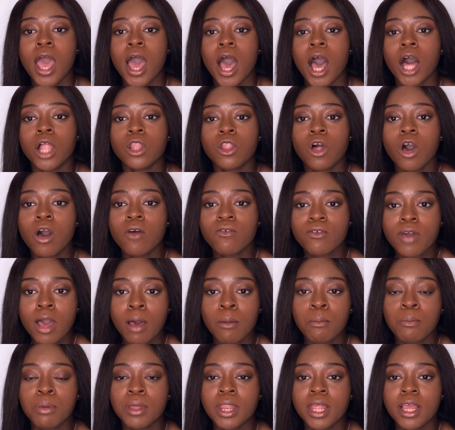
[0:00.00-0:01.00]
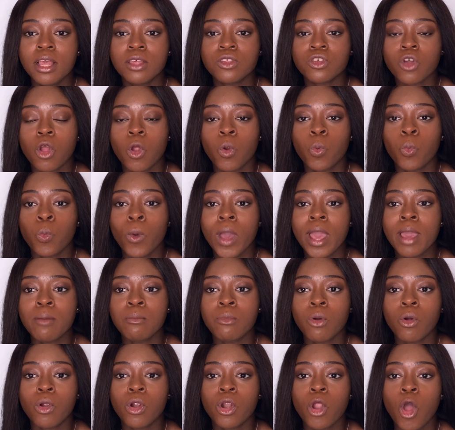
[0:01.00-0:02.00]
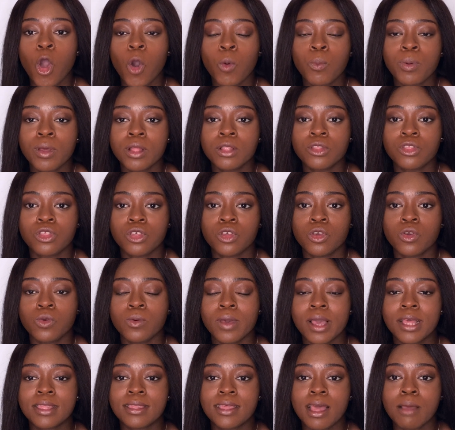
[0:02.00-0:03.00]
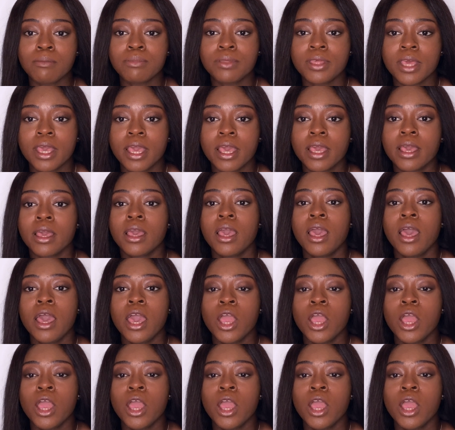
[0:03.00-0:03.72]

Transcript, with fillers: a lot of companies are way more open to accepting